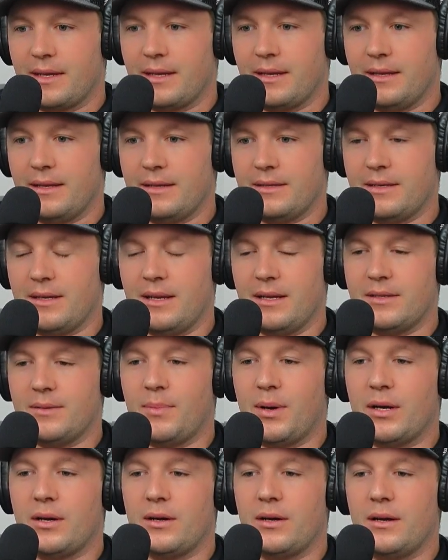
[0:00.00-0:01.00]
it's
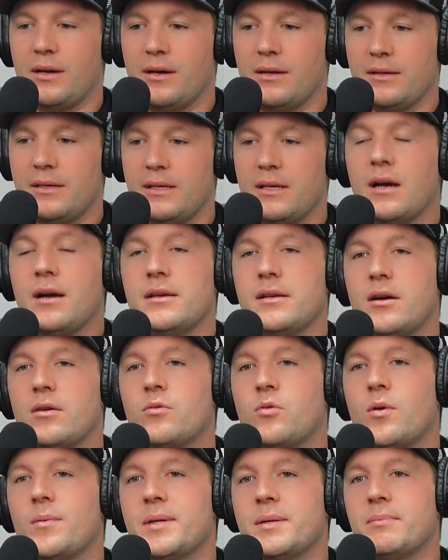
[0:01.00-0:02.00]
about a young
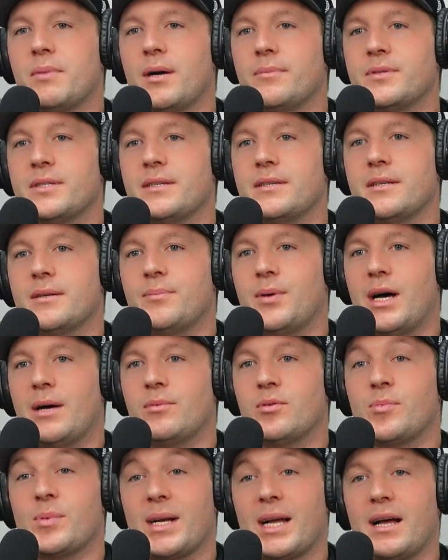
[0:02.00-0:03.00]
woman bumps into Pablo
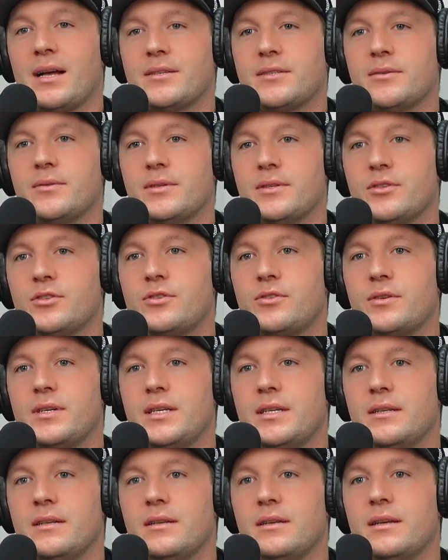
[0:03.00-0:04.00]
Picasso on the street,
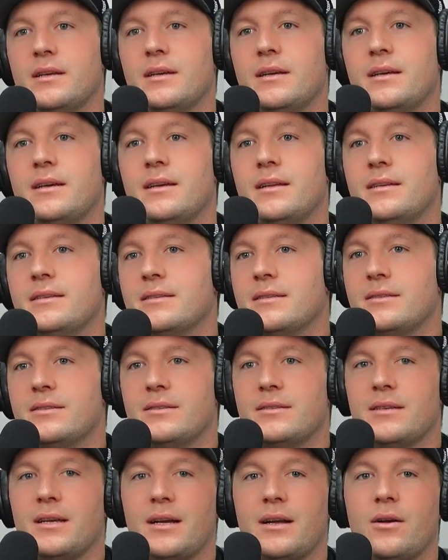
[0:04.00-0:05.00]
and
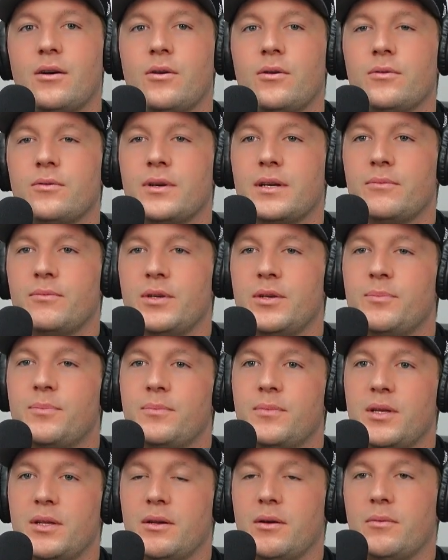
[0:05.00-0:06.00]
she's like, "Oh, will
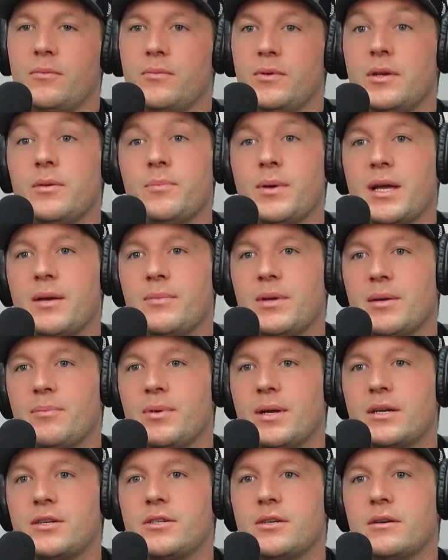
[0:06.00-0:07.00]
you paint me a
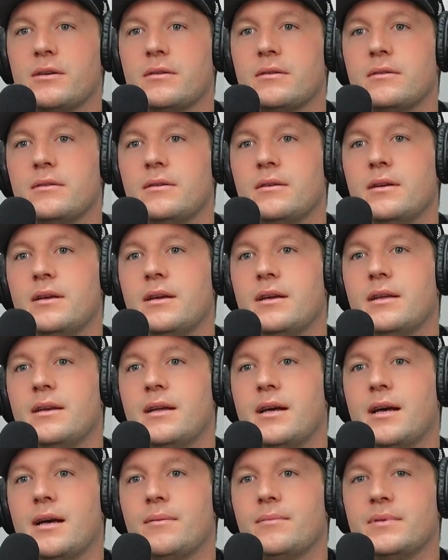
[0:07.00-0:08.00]
picture?" And
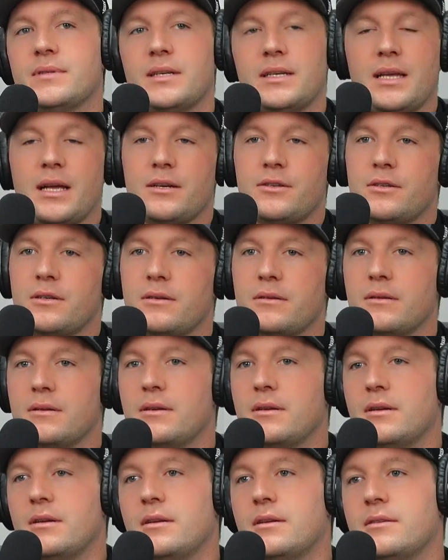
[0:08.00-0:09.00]
he's like, "Yeah, sure."
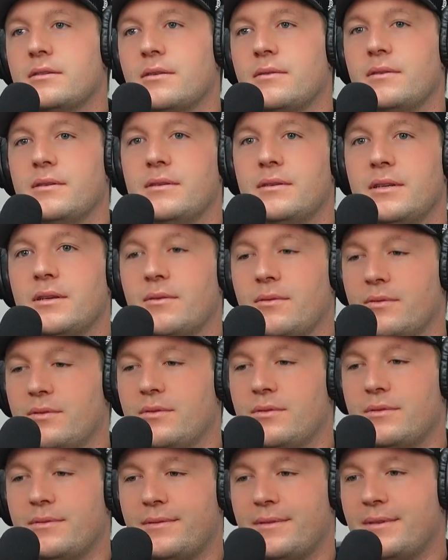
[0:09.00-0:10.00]
So he
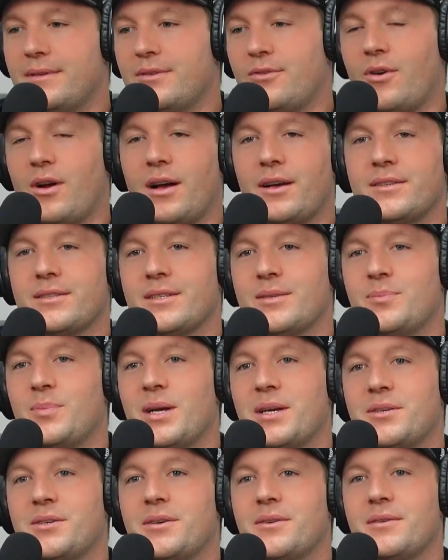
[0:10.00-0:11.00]
draws this
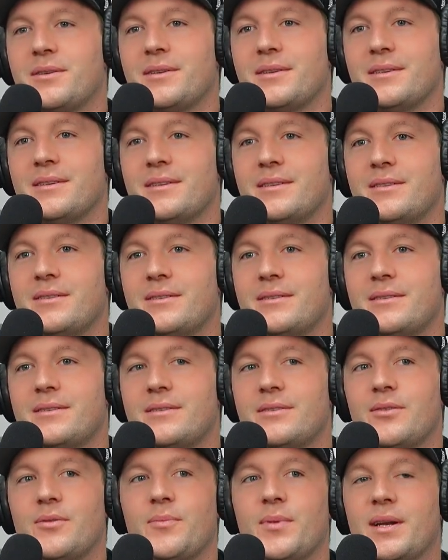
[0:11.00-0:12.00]
picture in
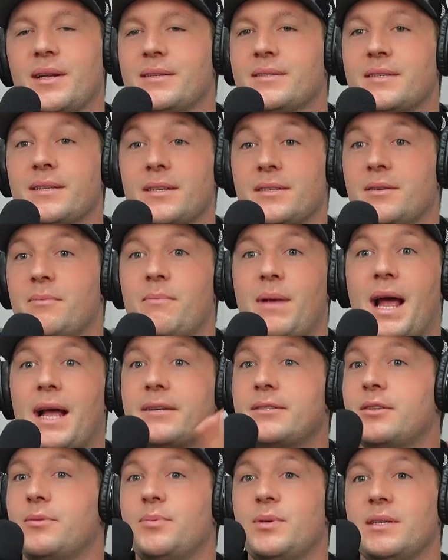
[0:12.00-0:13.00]
2 minutes, and it's a
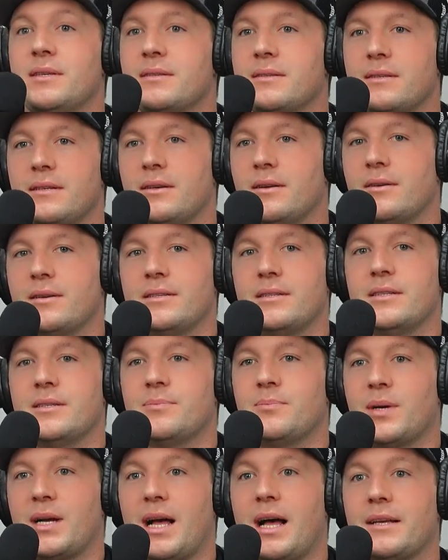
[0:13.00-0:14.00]
masterpiece. Because he's
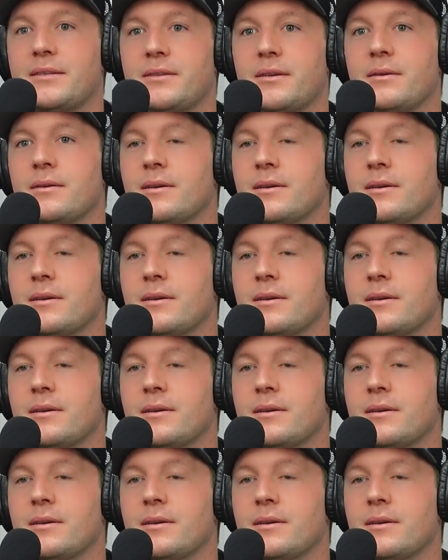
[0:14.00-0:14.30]
Picasso,